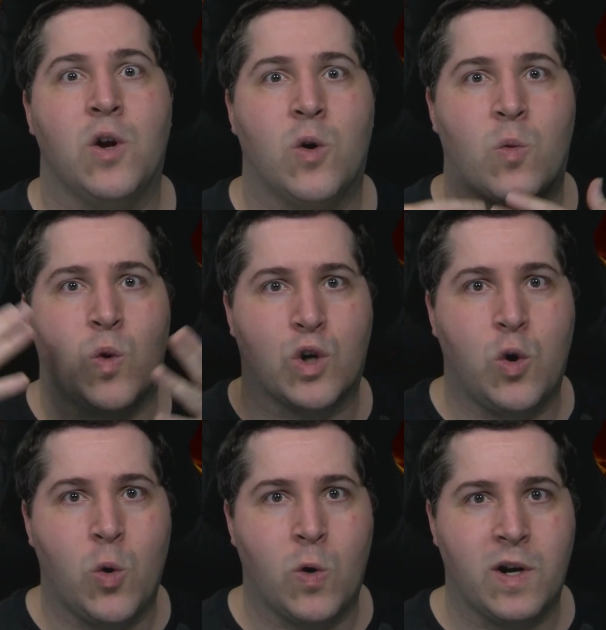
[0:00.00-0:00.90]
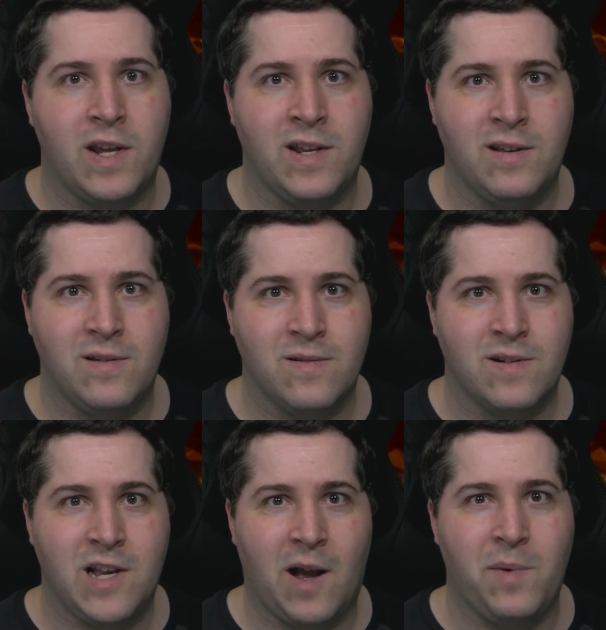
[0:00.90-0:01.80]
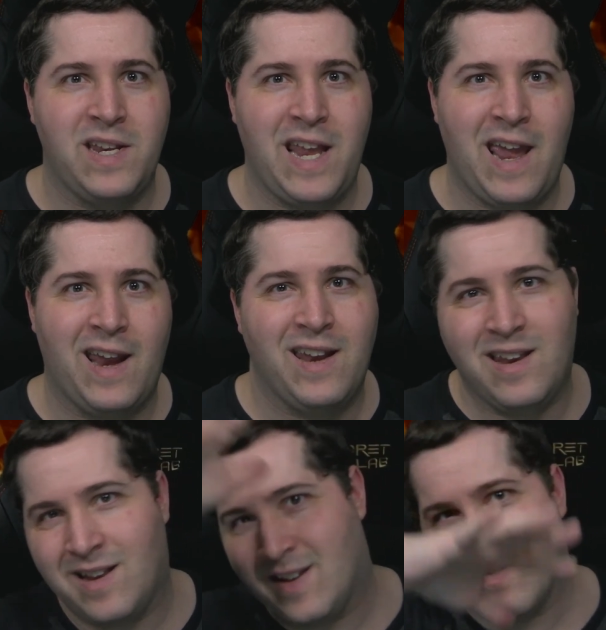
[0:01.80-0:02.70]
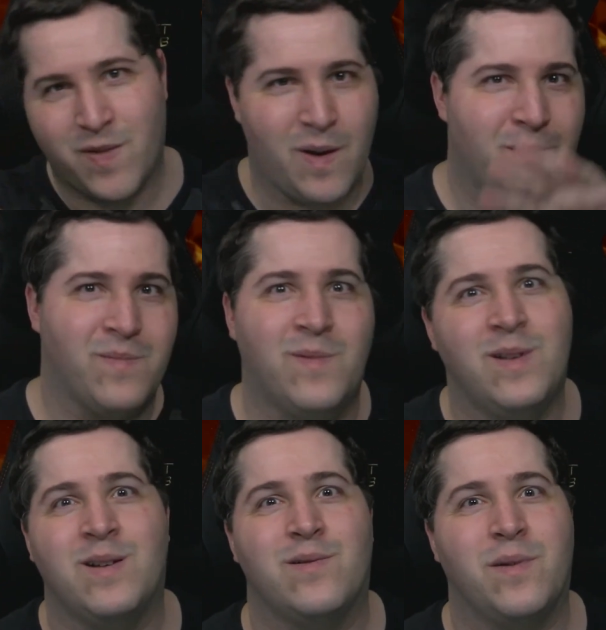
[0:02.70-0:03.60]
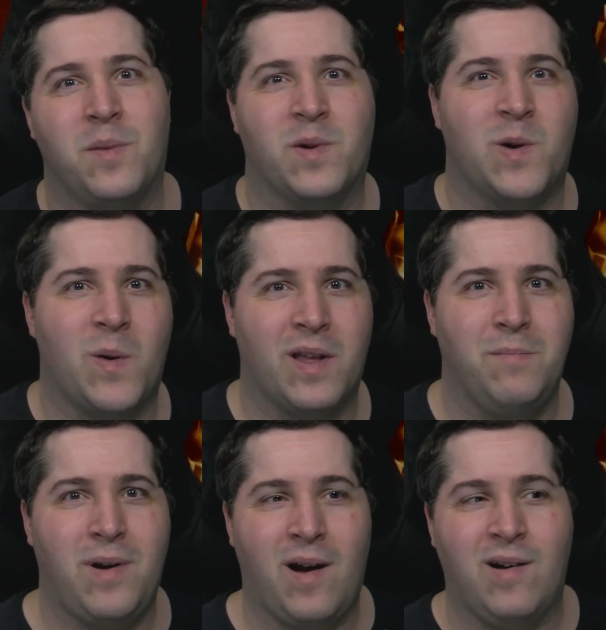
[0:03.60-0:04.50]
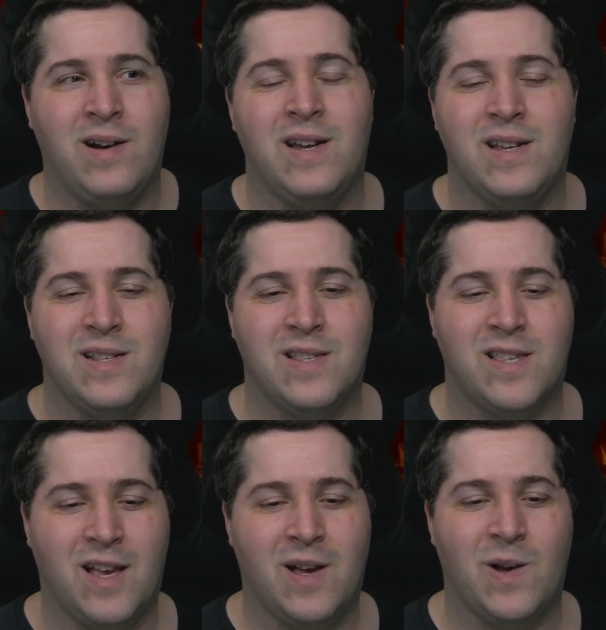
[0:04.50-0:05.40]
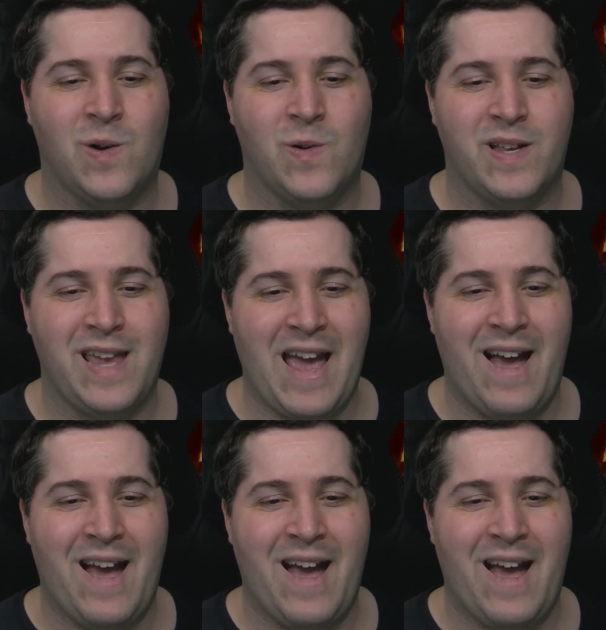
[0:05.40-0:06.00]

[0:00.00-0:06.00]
recording Gummy Den from the recording part. So, yeah,